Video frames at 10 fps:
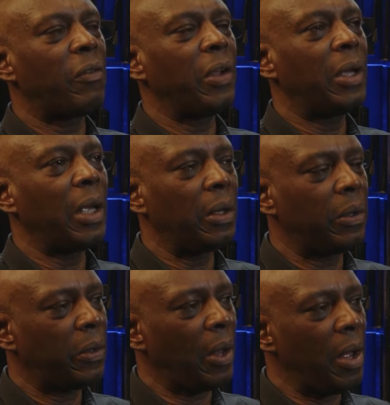I think
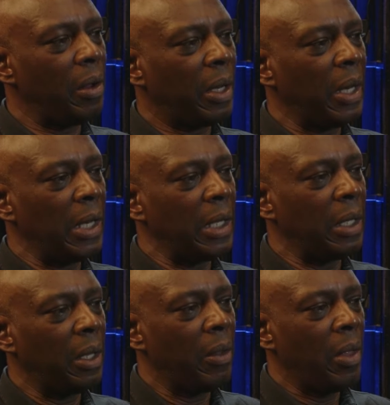it's clearly,